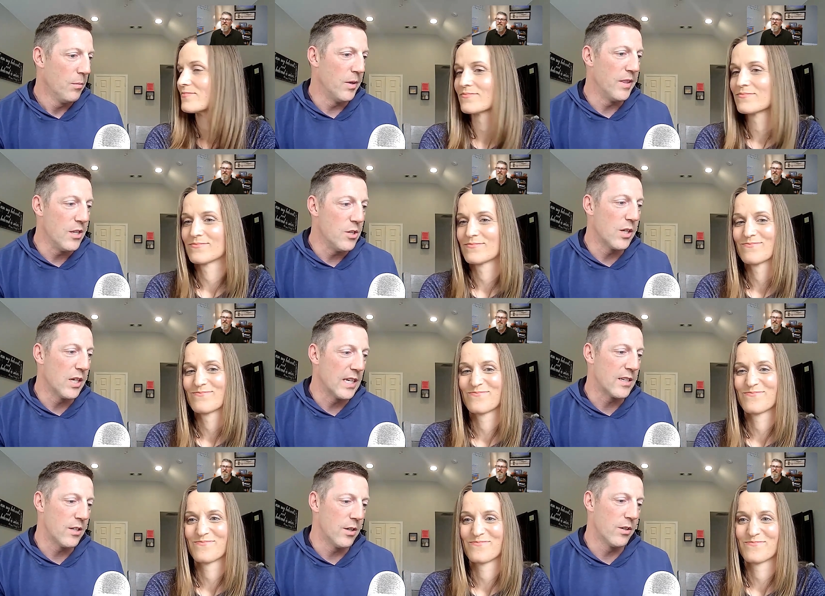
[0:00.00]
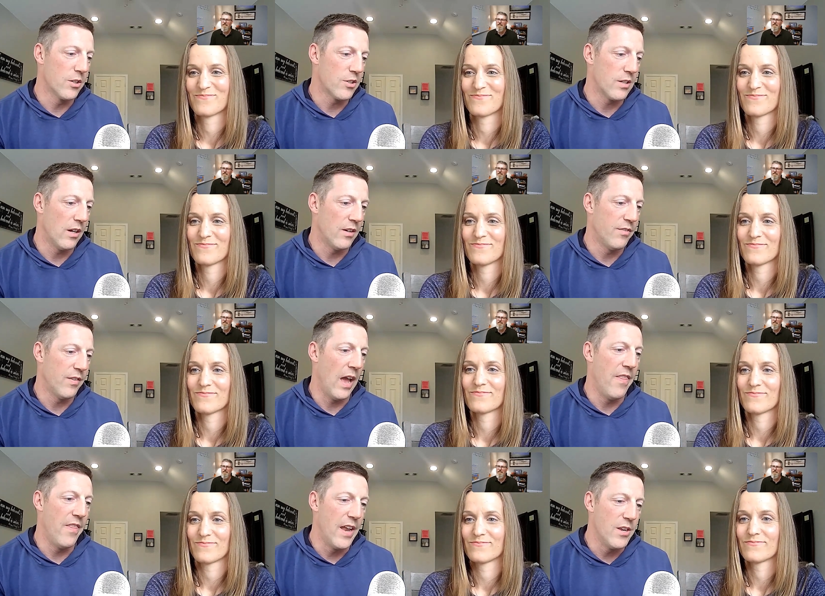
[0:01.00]
Speaker 1: but then you can get to know yourself
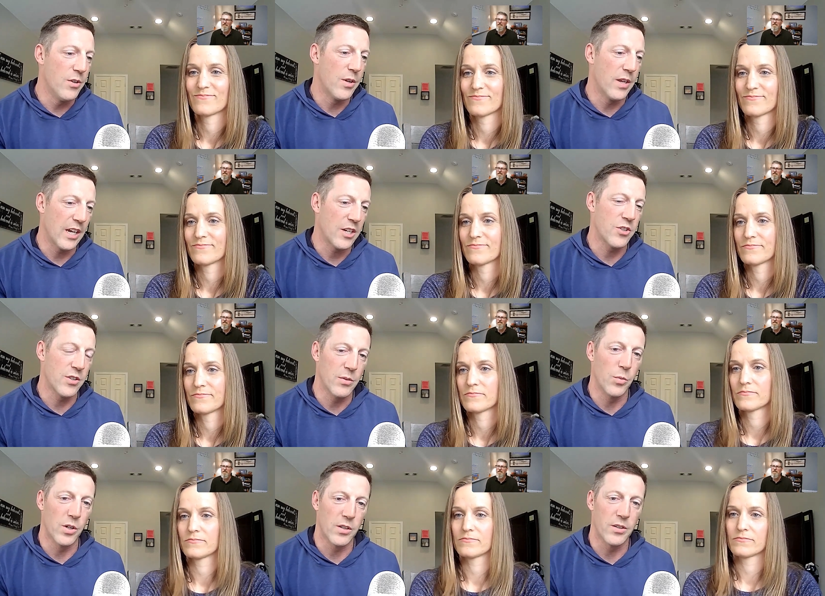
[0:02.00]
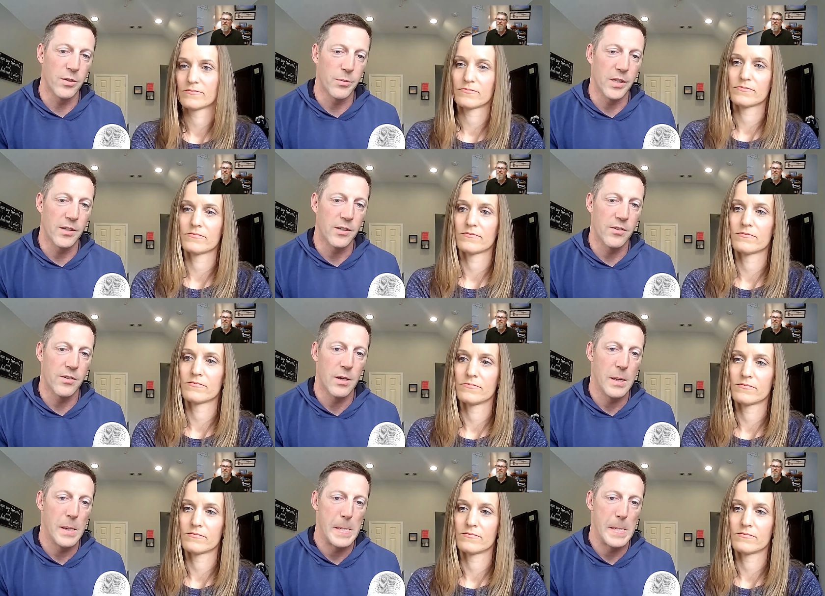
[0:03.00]
and then you can actually work on your marriage.